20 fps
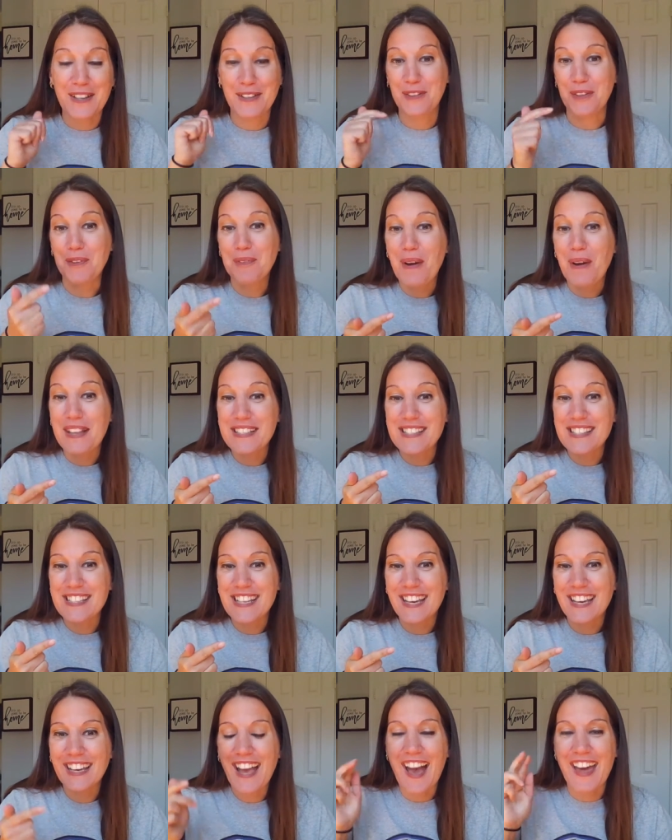and a good
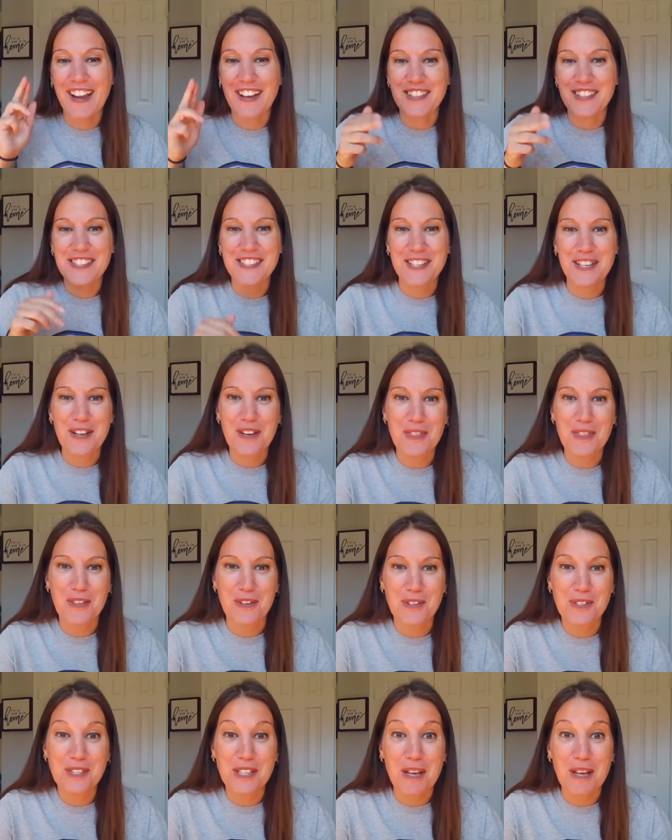Wednesday, and I'll see you
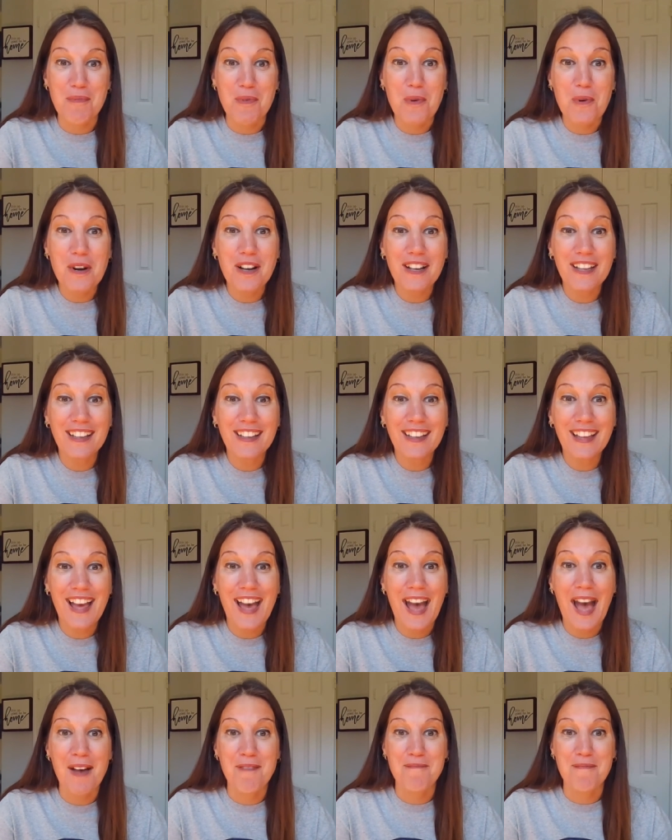Thursday
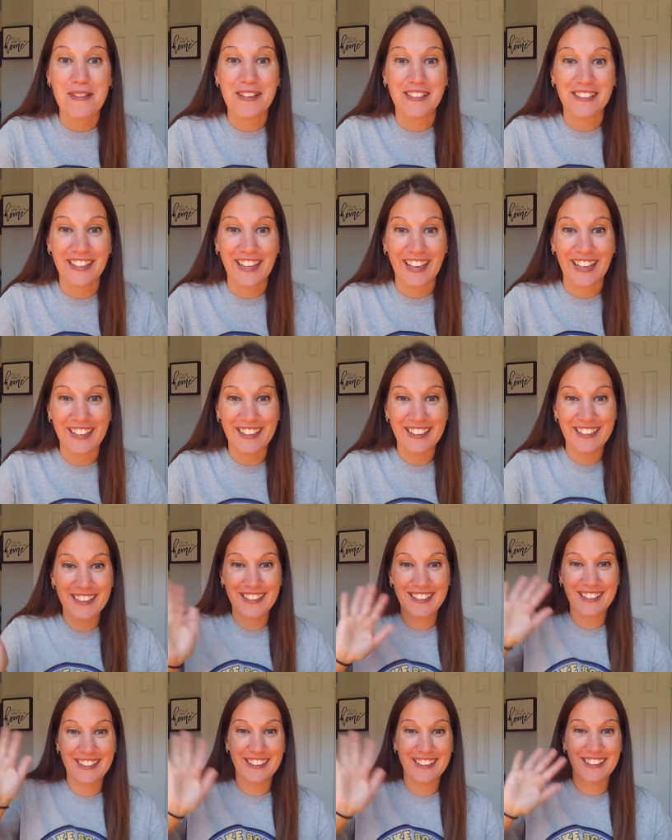morning at Mill
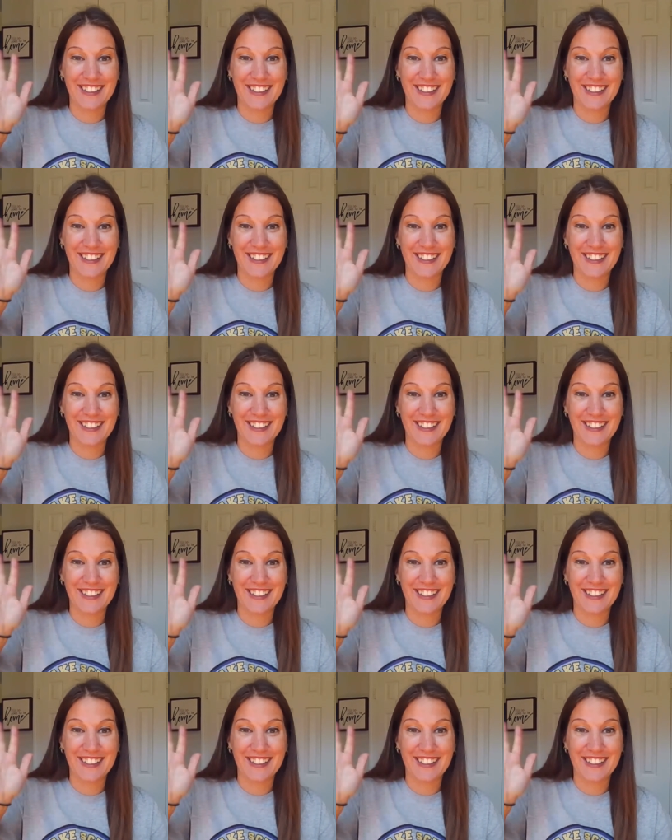Lake.